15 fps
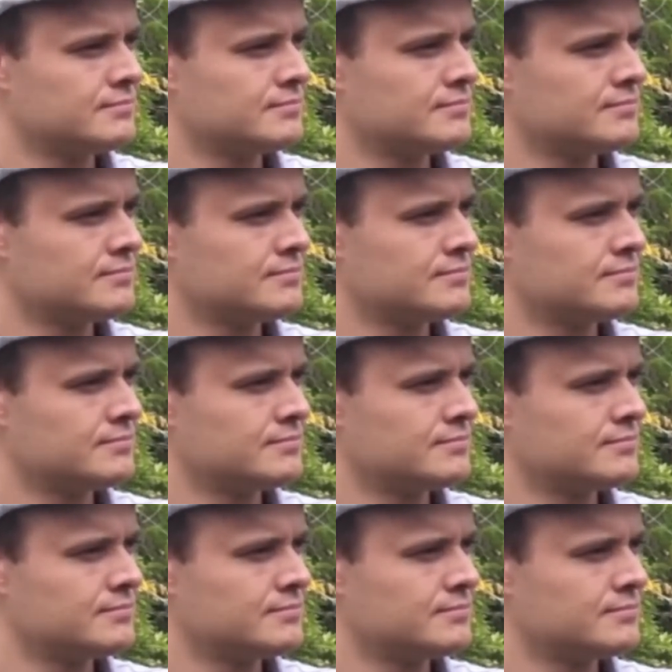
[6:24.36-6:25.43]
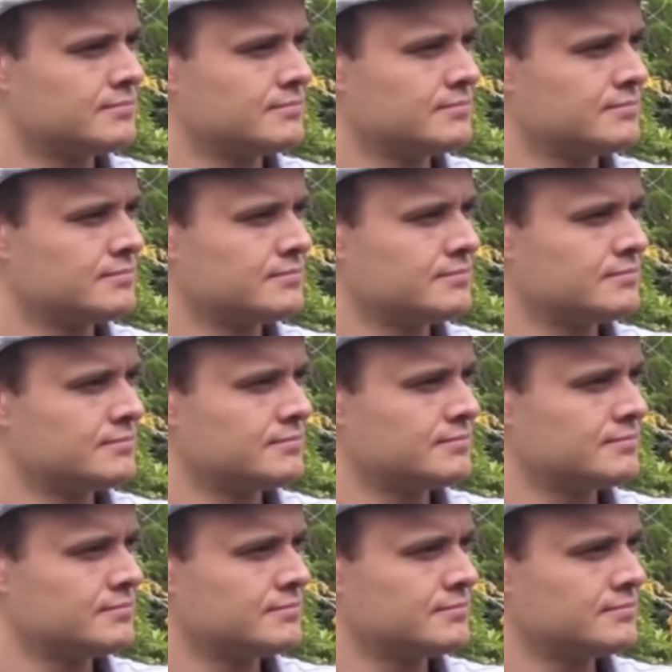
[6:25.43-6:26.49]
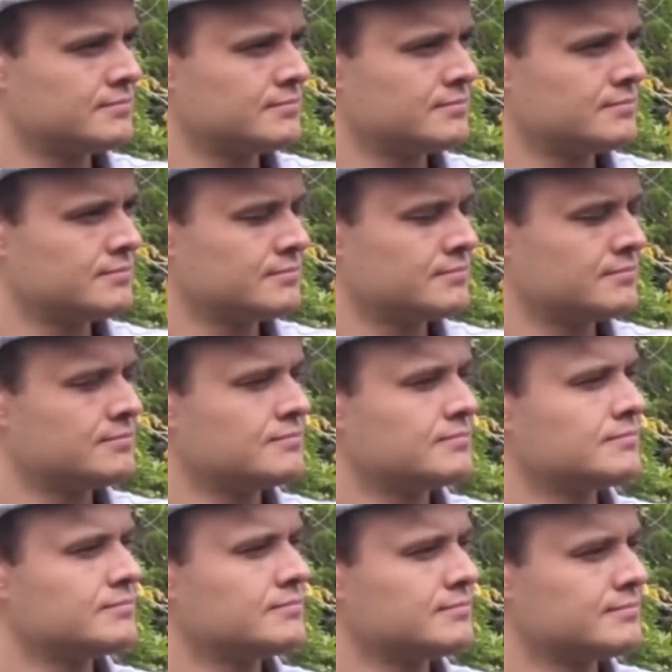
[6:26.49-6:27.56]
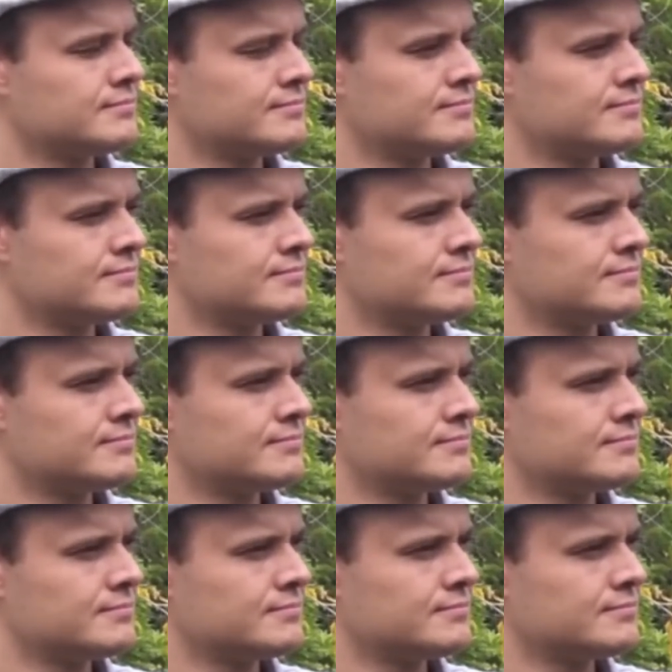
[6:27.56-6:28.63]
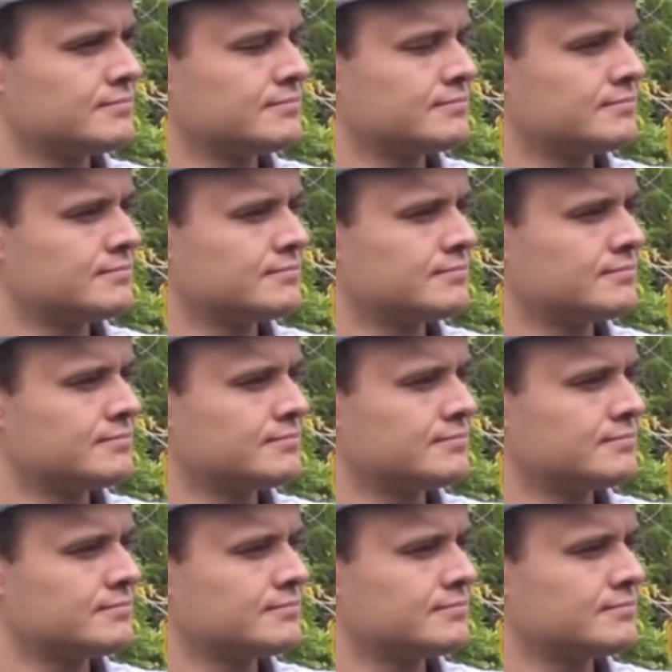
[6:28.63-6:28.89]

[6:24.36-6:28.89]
No words are spoken by the person on screen.